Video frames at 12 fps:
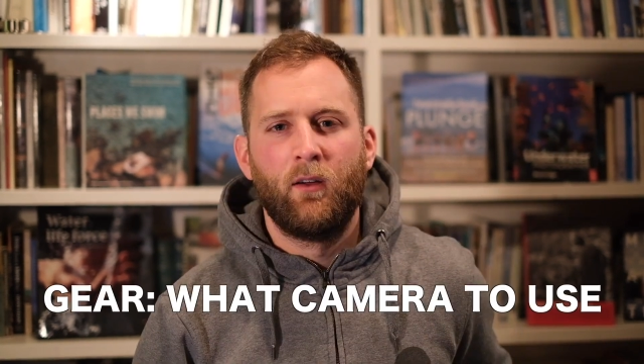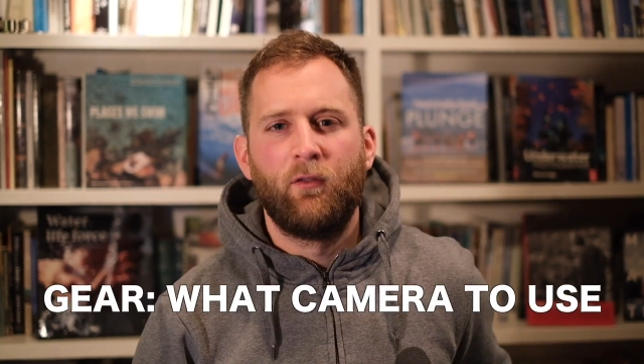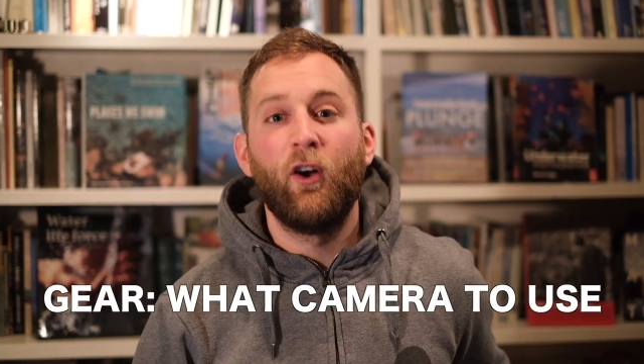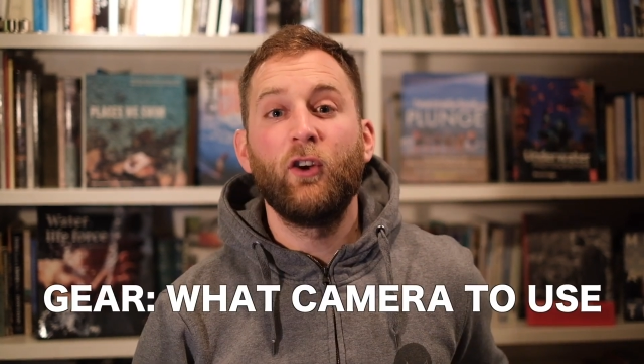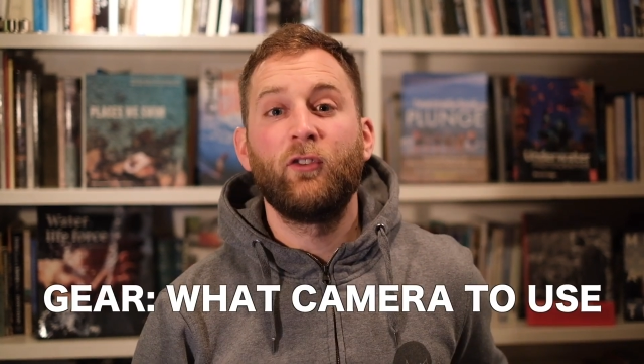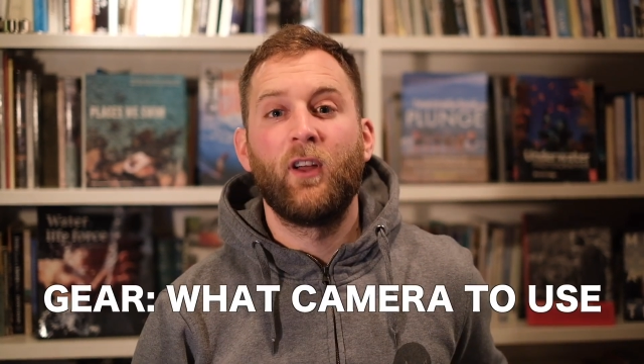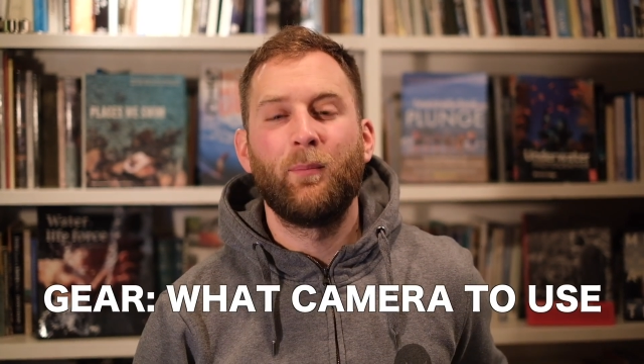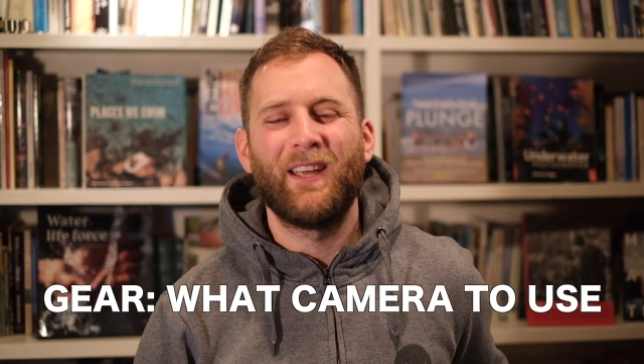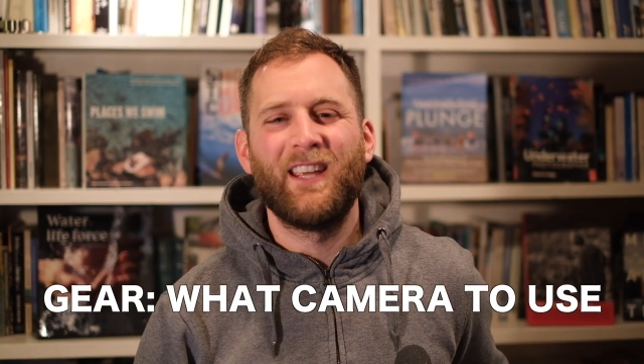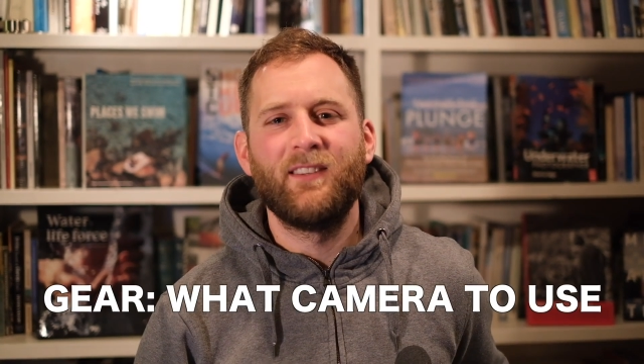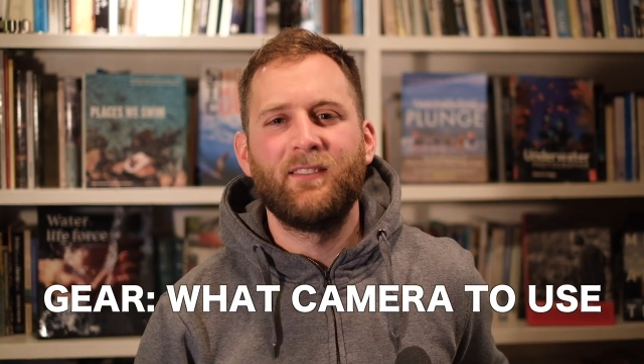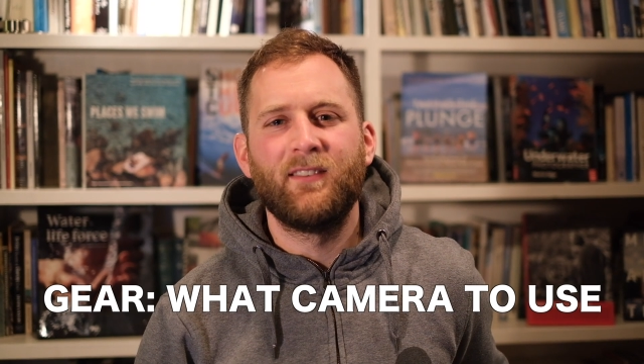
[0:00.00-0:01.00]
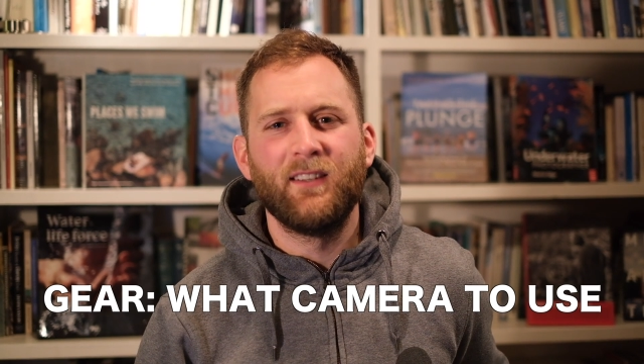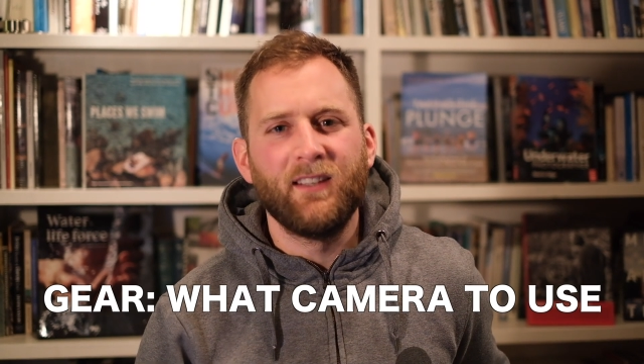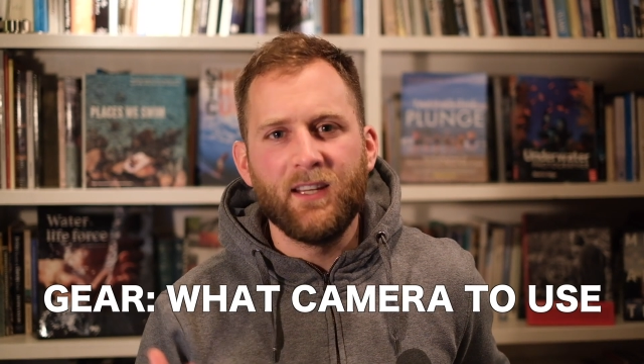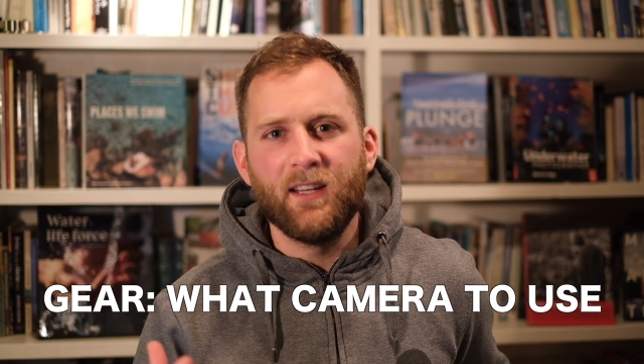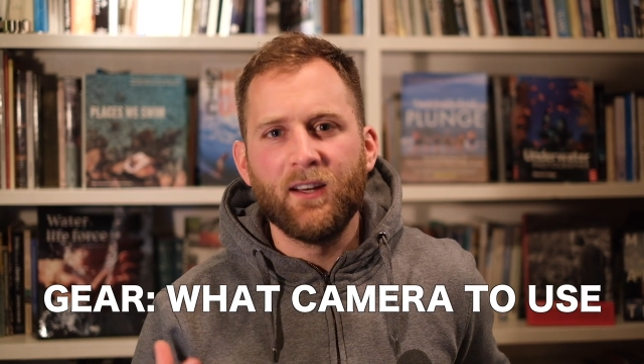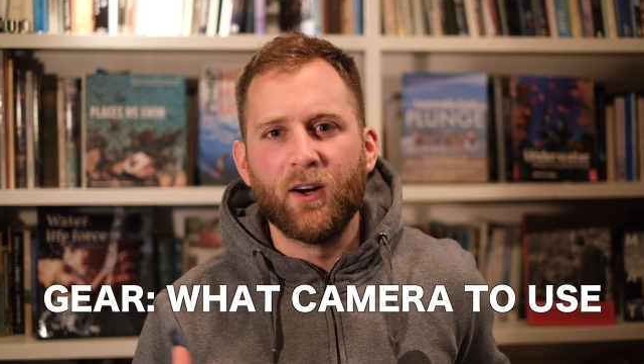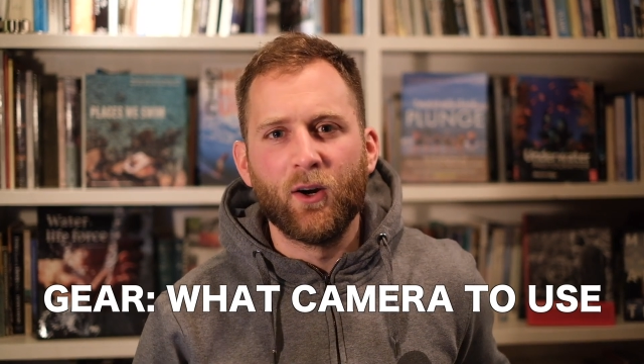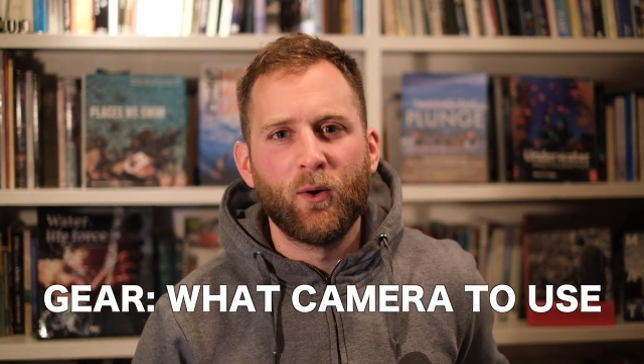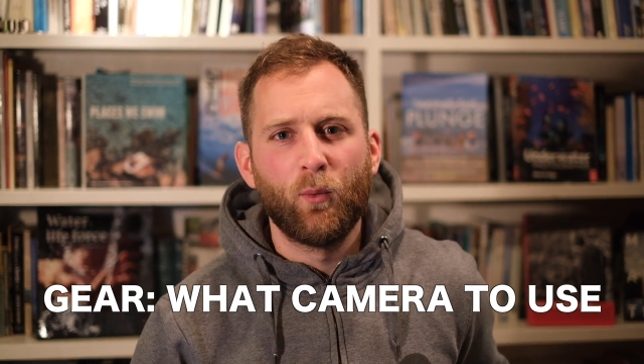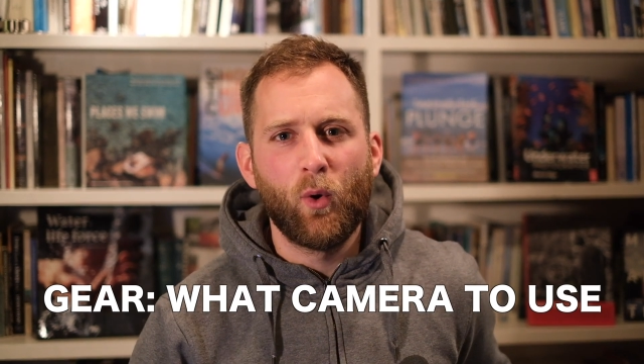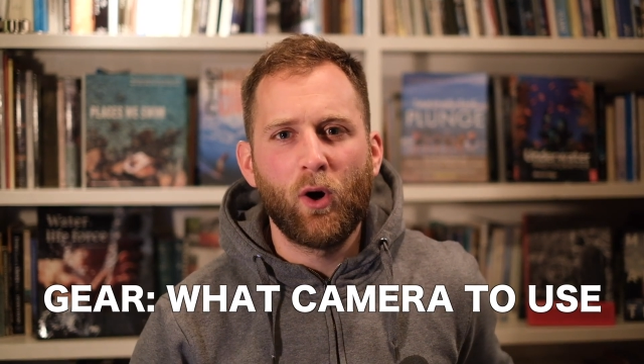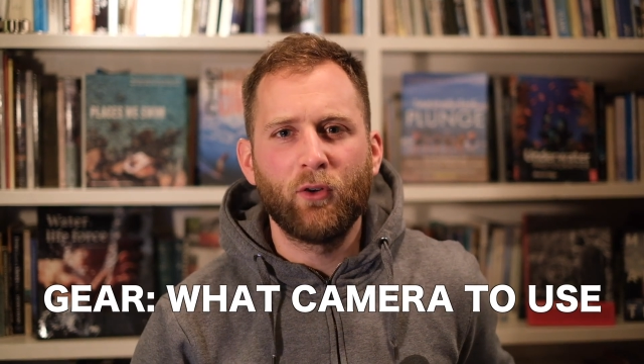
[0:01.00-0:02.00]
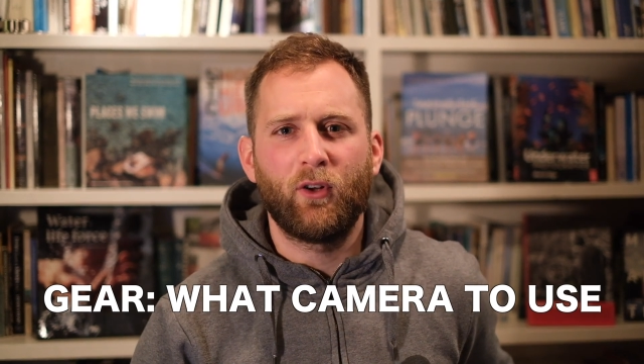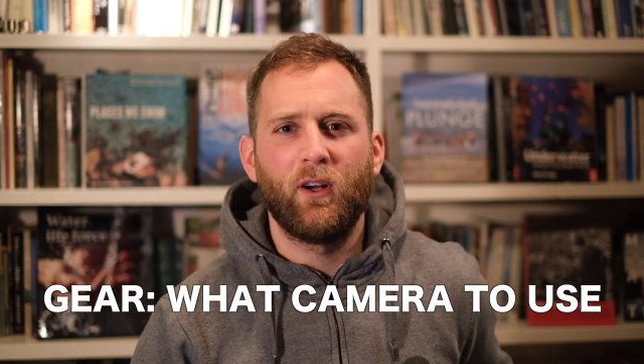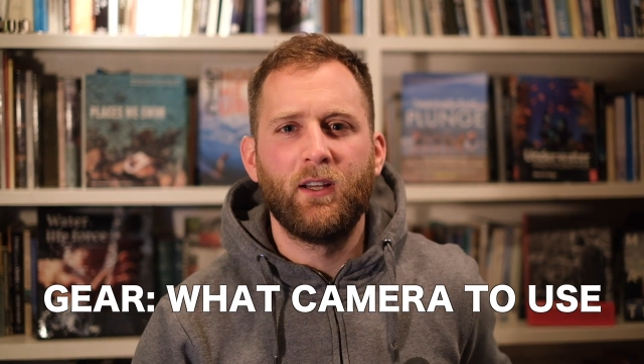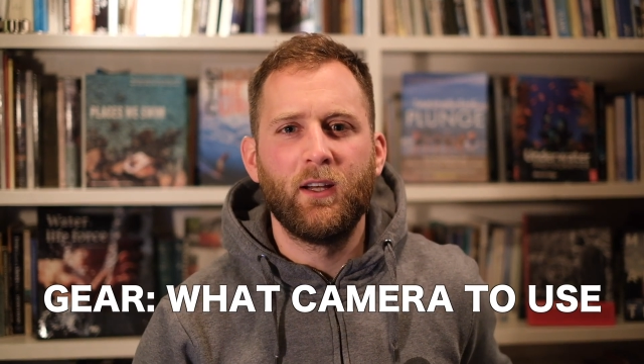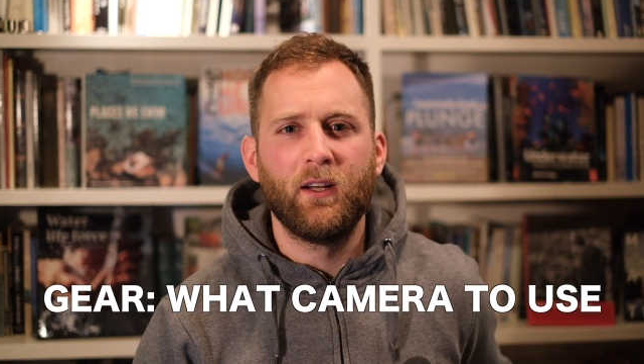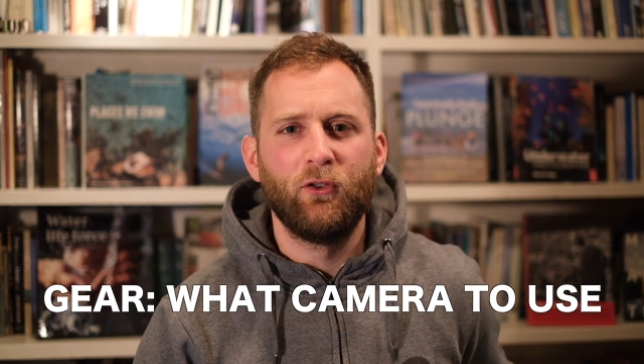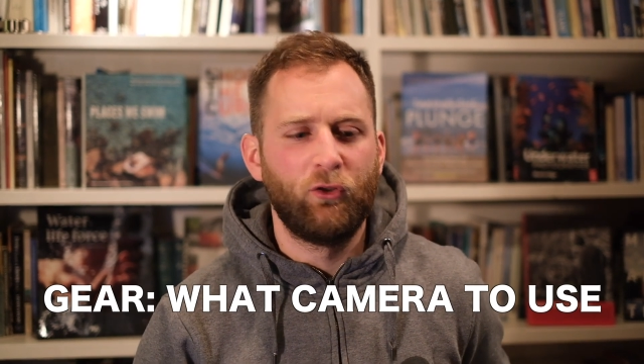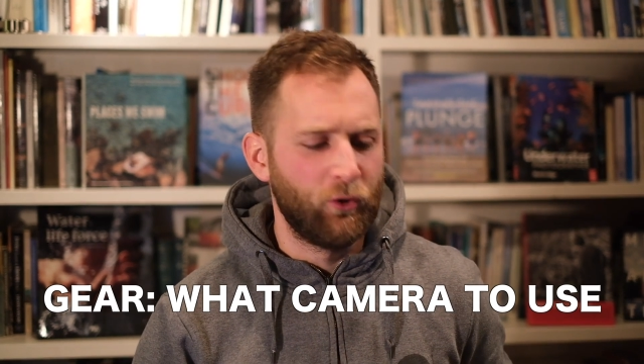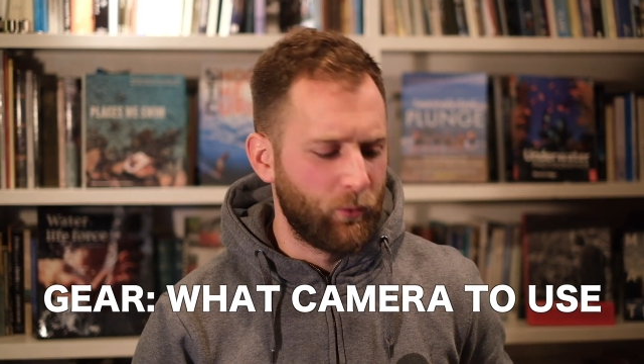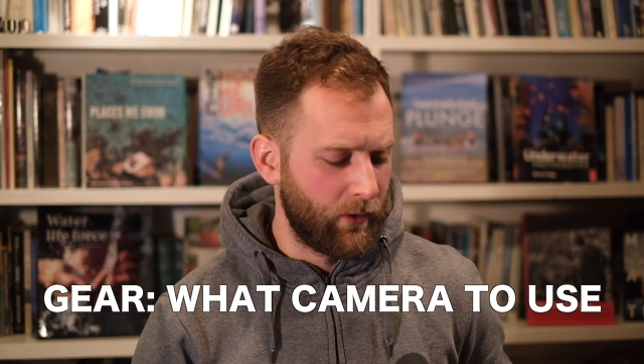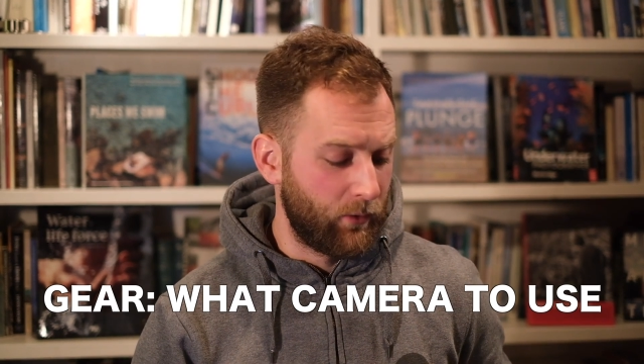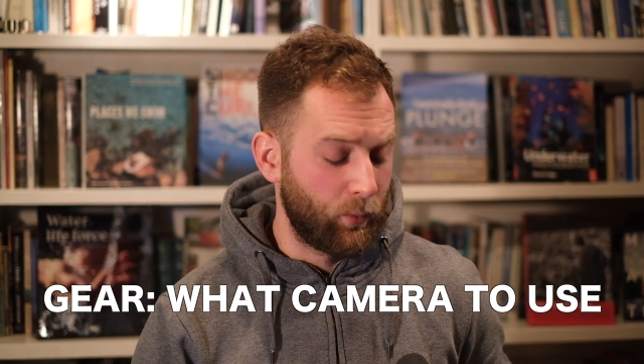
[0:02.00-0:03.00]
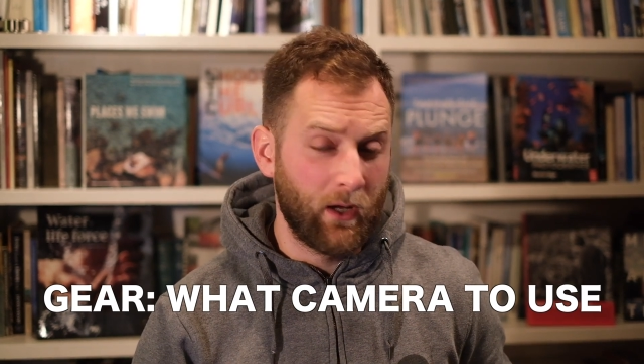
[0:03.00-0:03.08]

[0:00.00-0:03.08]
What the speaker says: First up is gear. What are you going to shoot with?